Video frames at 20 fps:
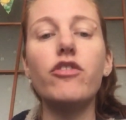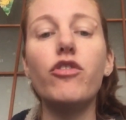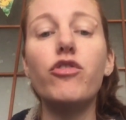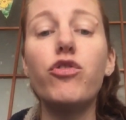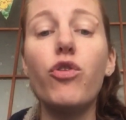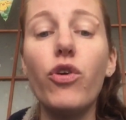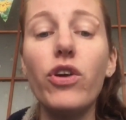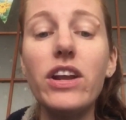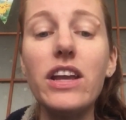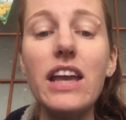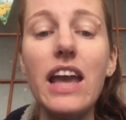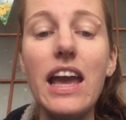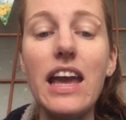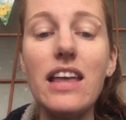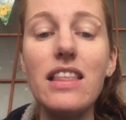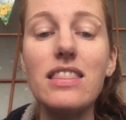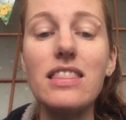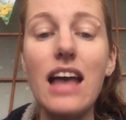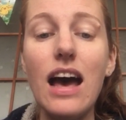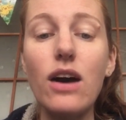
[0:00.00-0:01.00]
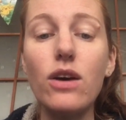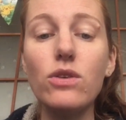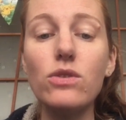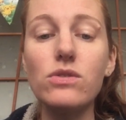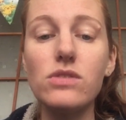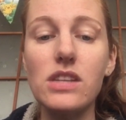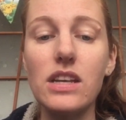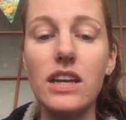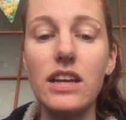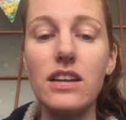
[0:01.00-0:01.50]

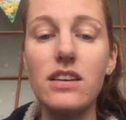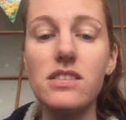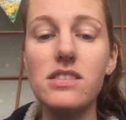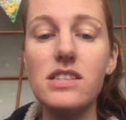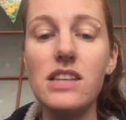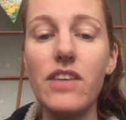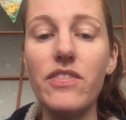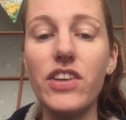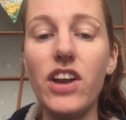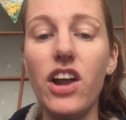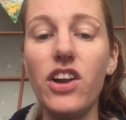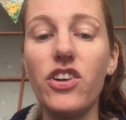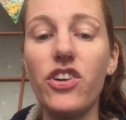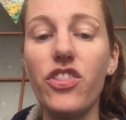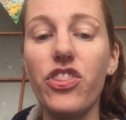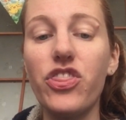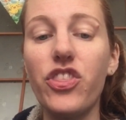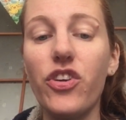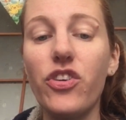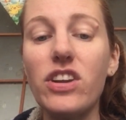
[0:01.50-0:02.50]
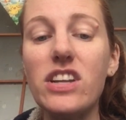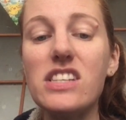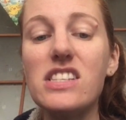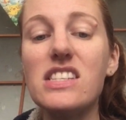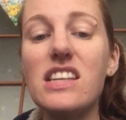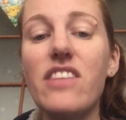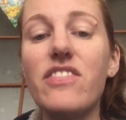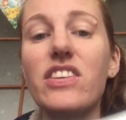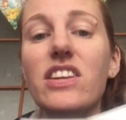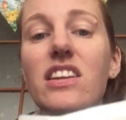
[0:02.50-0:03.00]

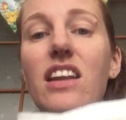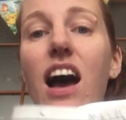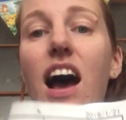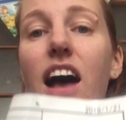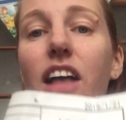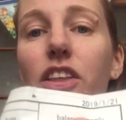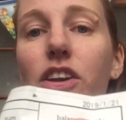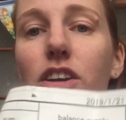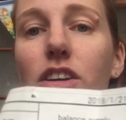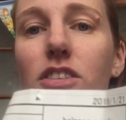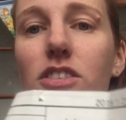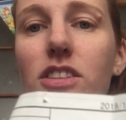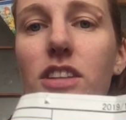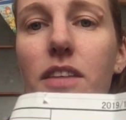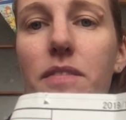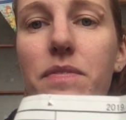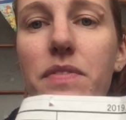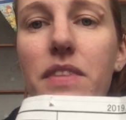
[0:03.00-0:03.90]
$48,737